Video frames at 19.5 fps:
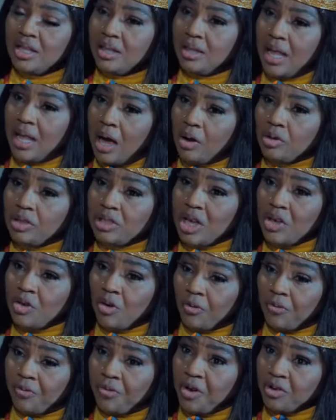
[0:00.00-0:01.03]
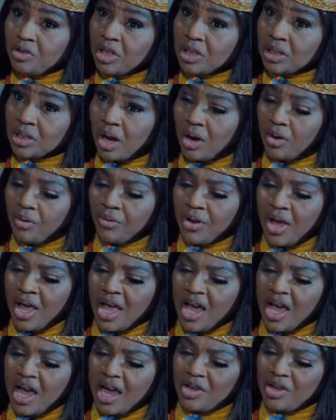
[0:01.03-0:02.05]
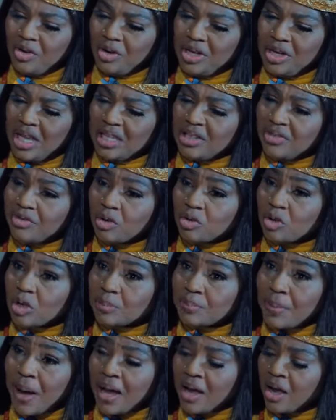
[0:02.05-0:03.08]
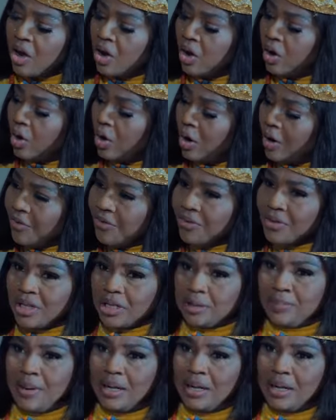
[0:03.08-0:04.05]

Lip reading: Now take your future self and your native daughters back off this